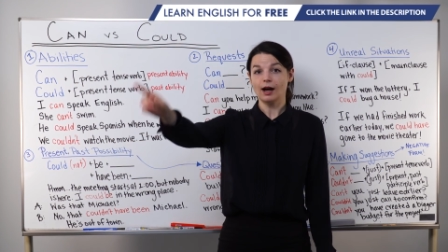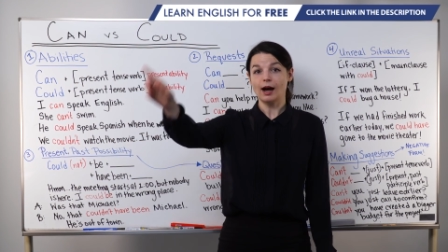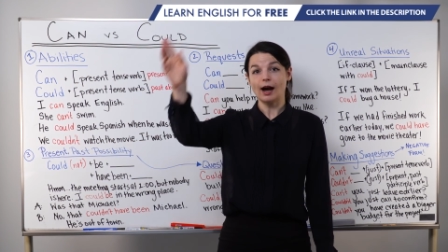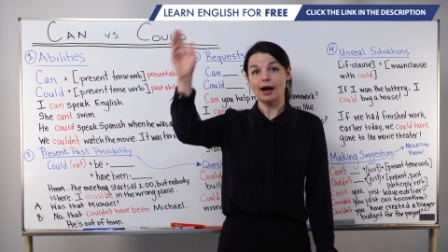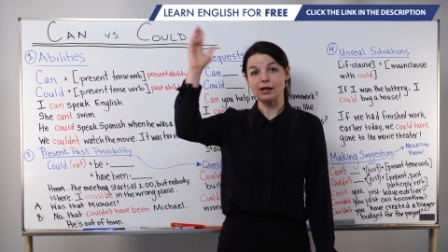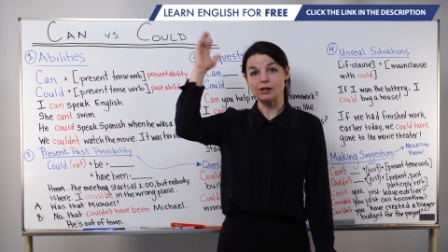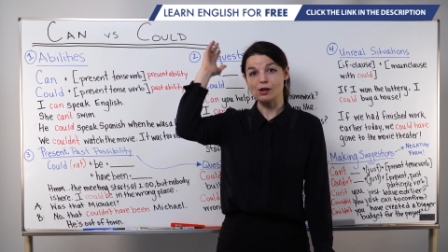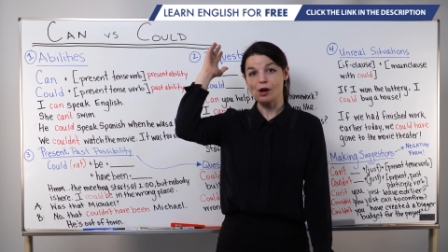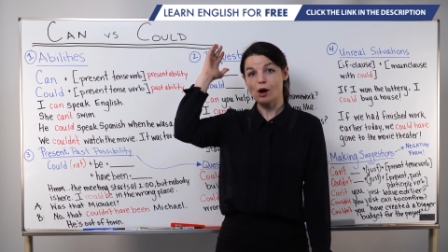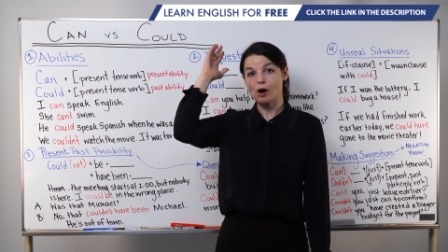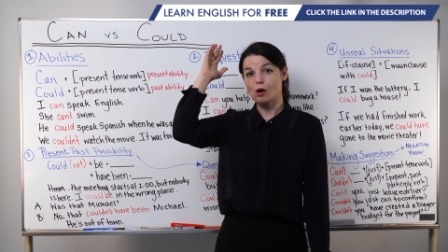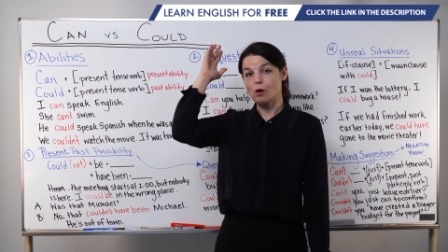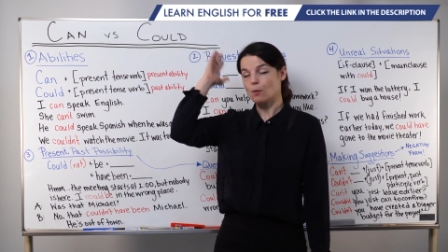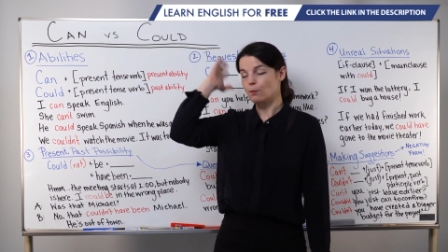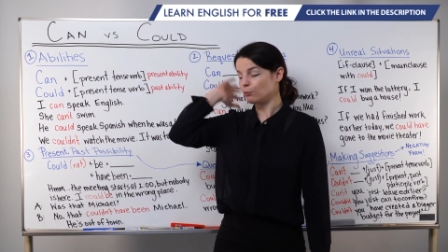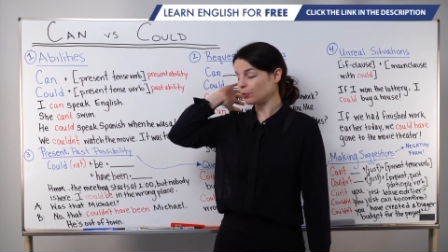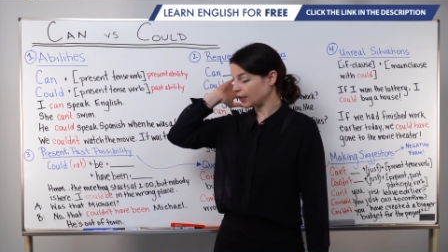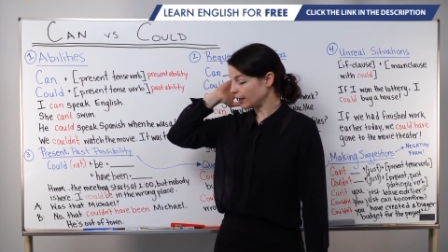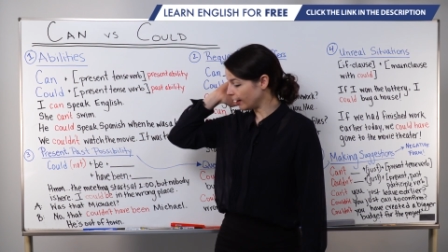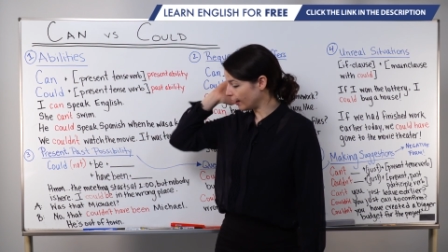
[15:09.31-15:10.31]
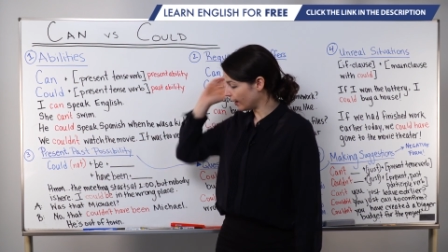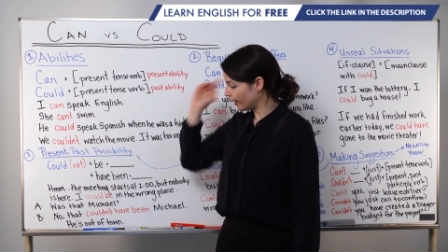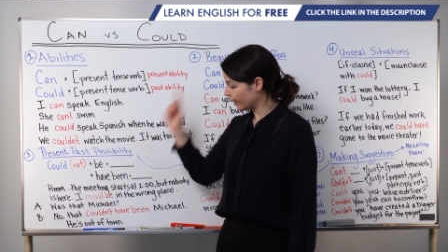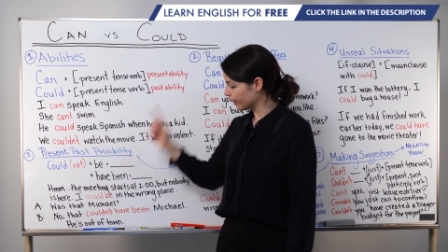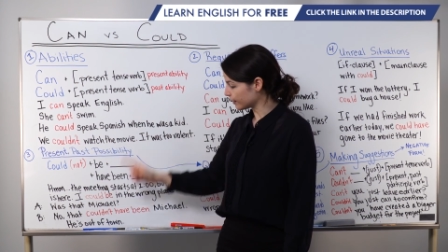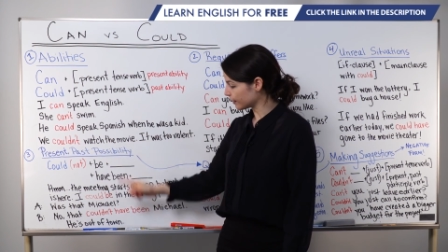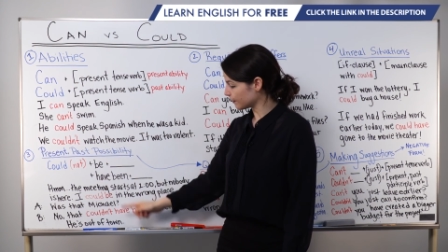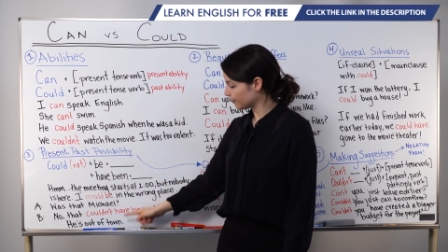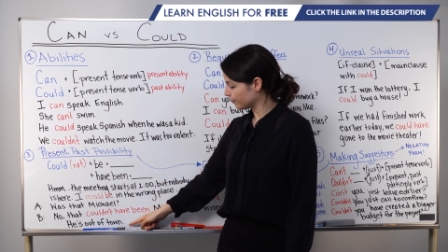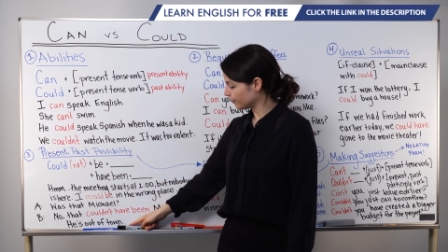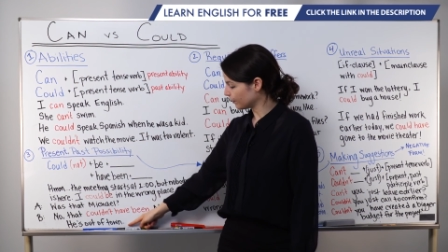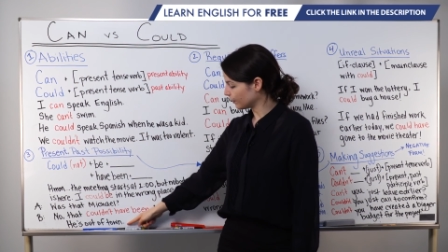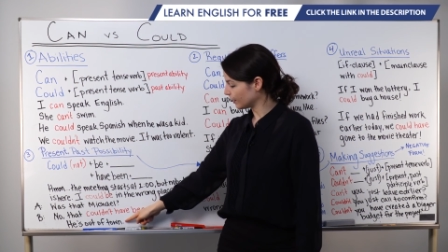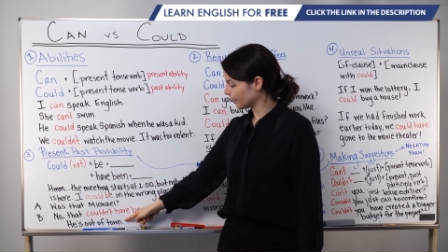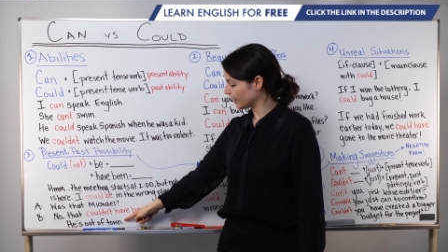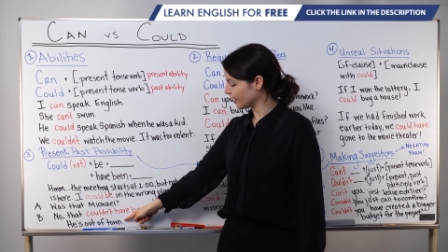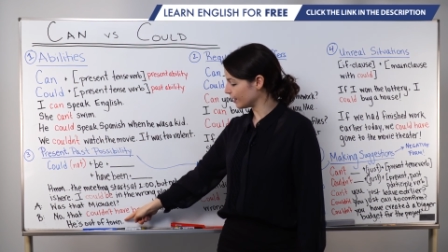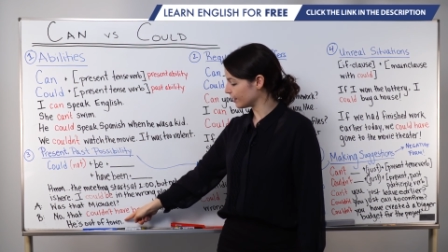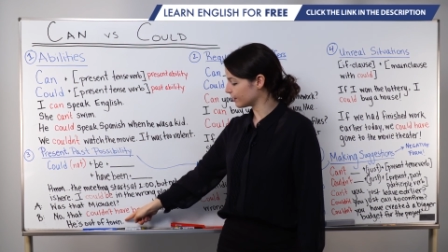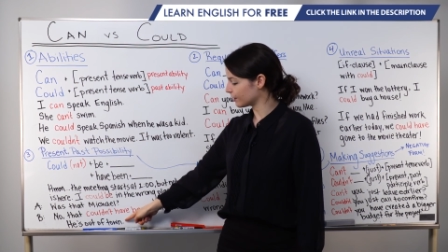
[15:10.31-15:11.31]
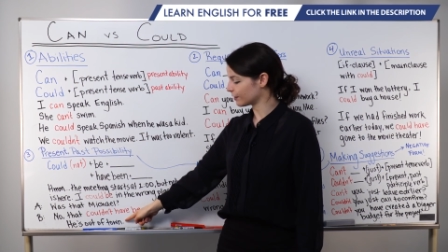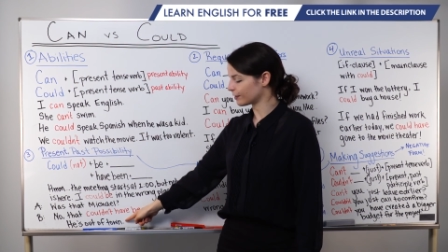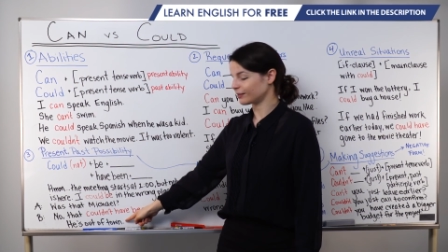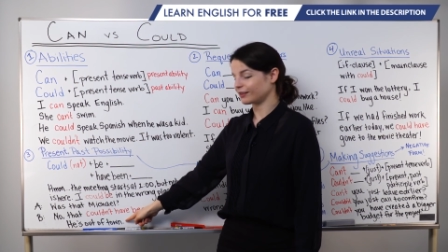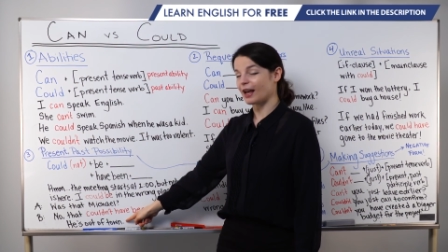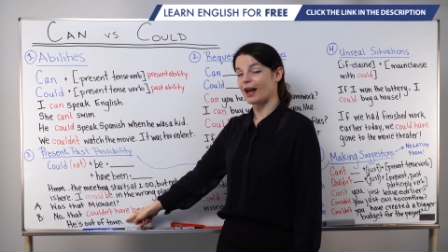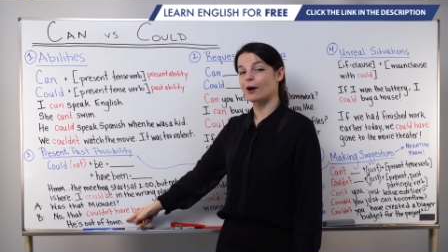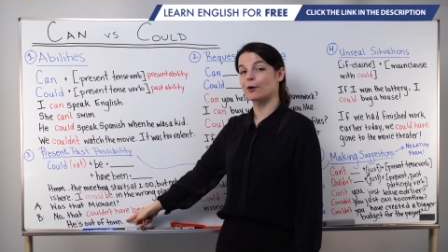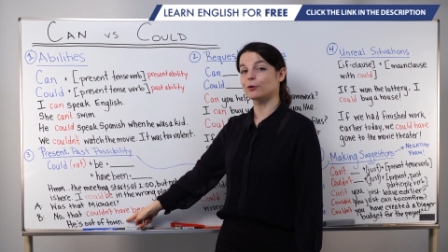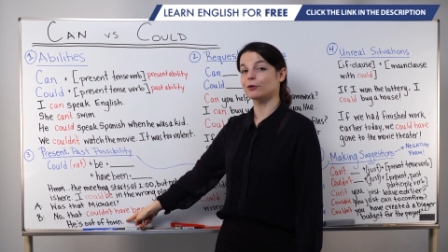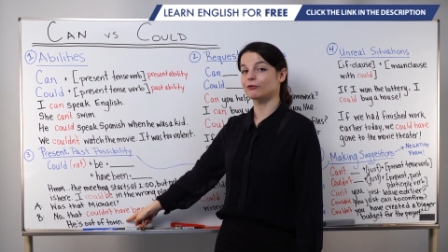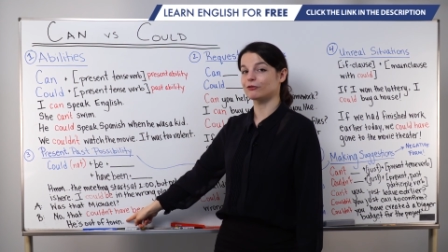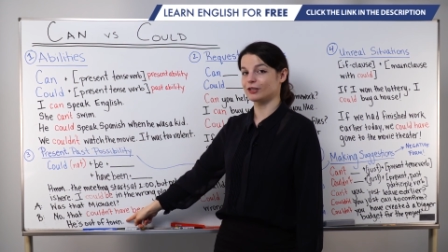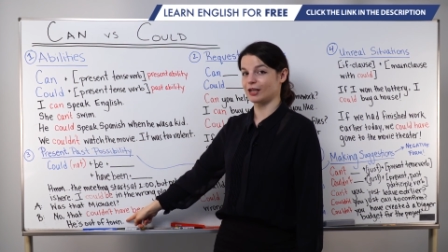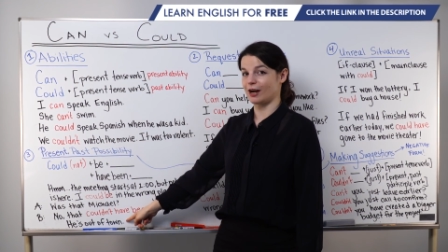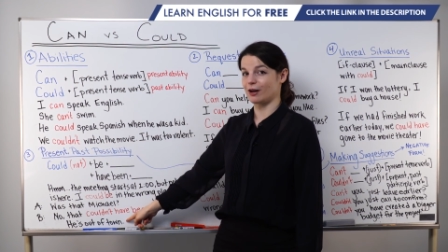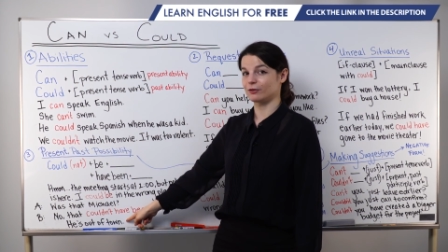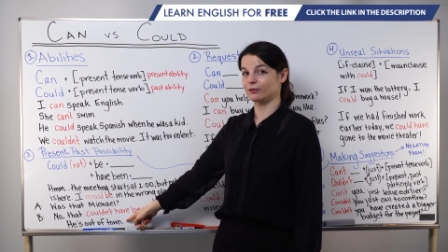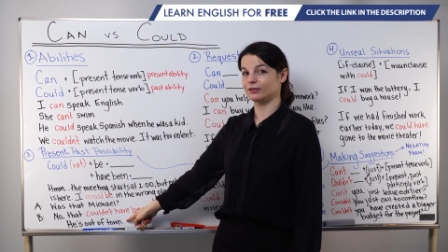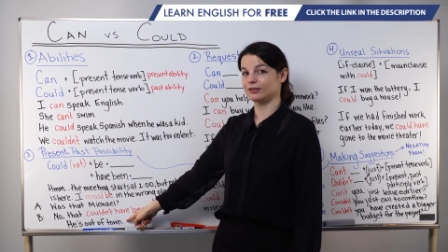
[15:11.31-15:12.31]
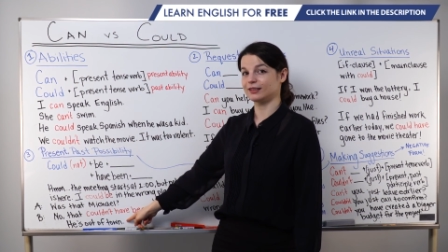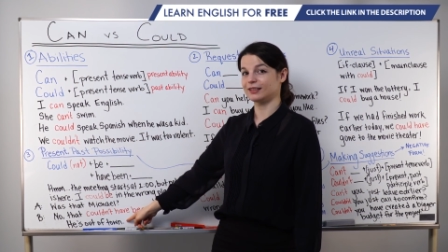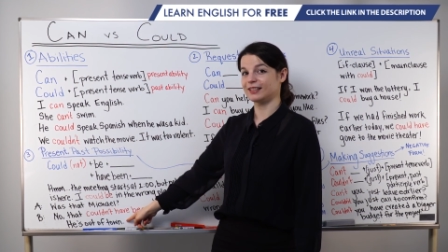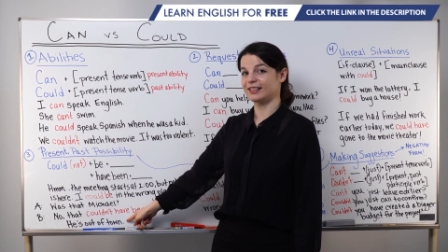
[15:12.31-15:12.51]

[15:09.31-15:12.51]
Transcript: I know because he's out of town.